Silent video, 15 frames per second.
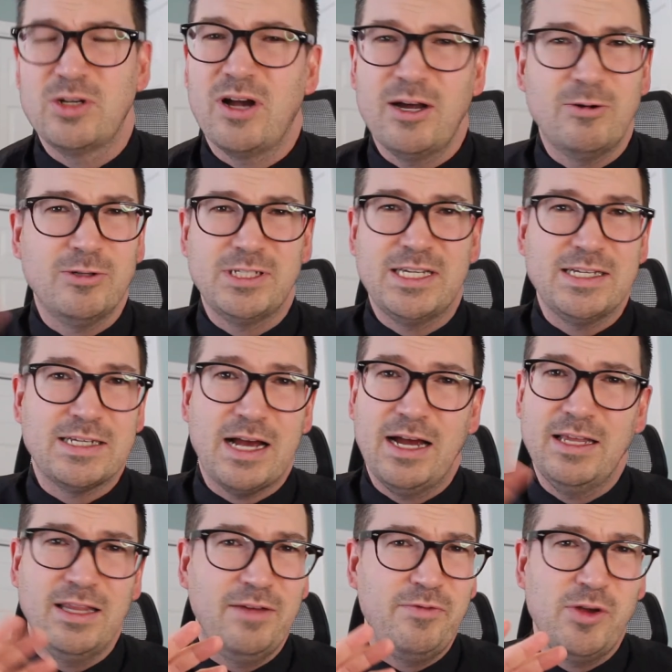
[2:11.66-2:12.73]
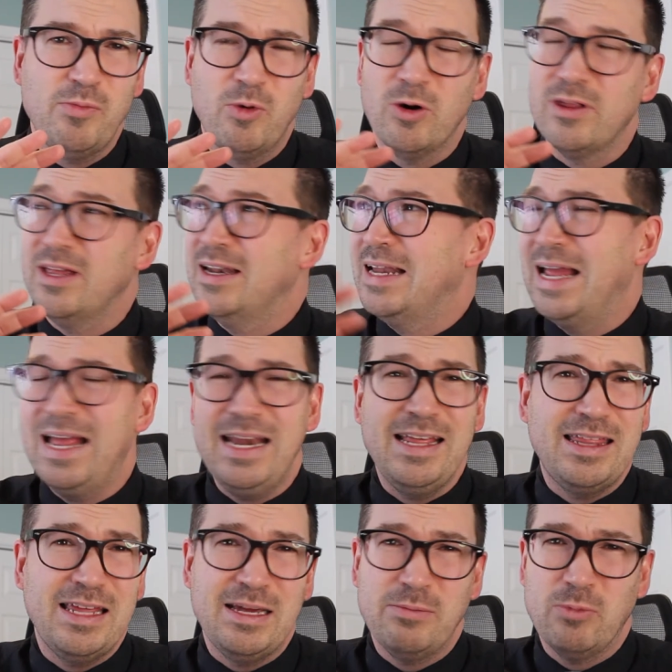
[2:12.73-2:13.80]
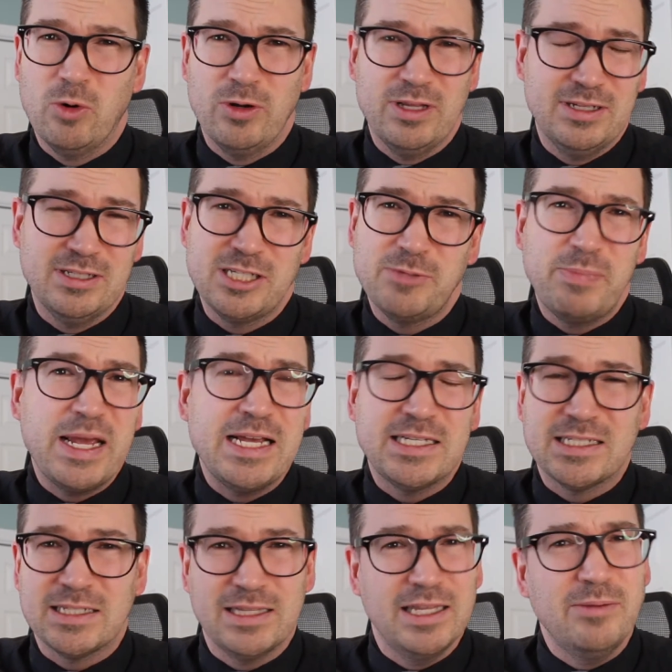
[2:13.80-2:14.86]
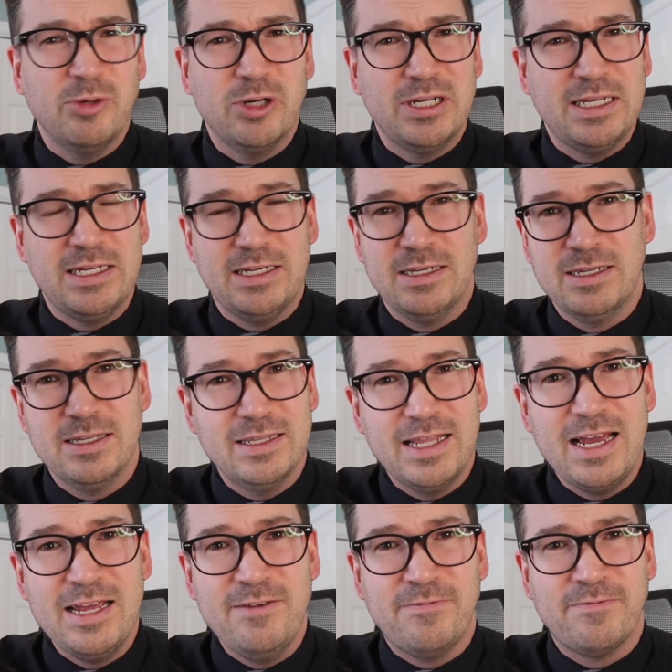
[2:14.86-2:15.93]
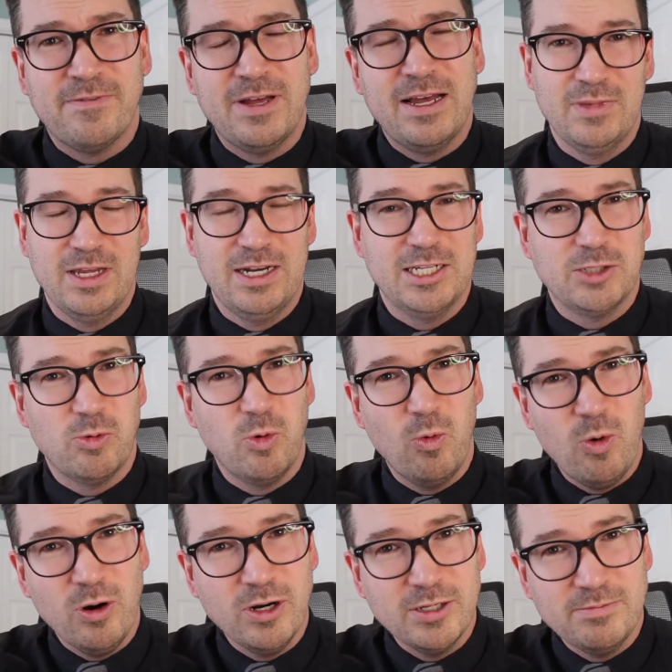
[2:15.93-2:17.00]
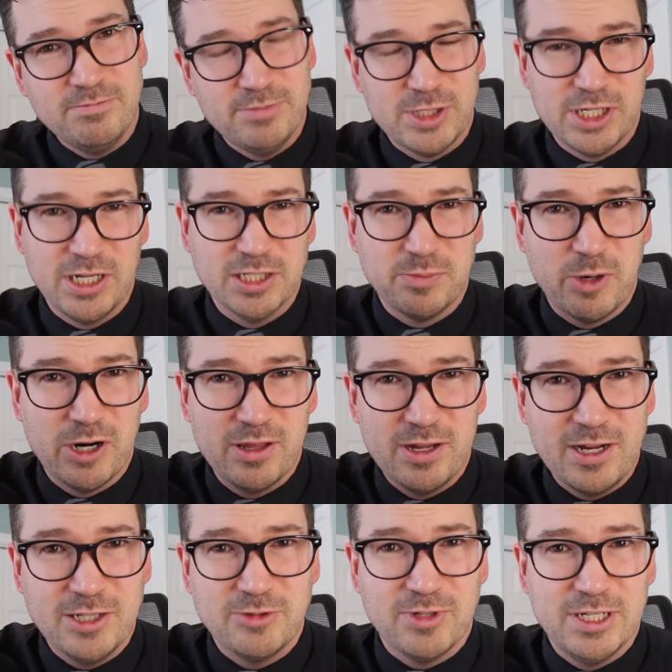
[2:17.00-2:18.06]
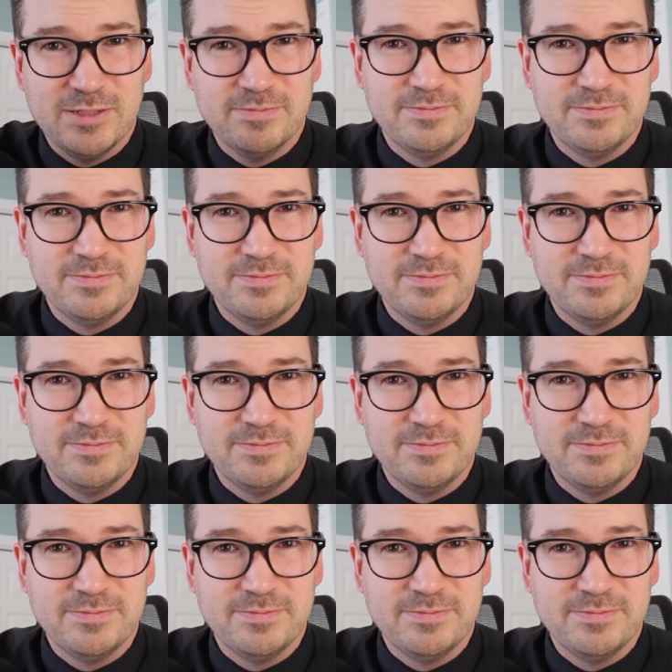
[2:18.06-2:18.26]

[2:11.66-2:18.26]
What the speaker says: Goneril says, I love you more than anything, more than space, liberty, life. And as a reward, she gets part of the country.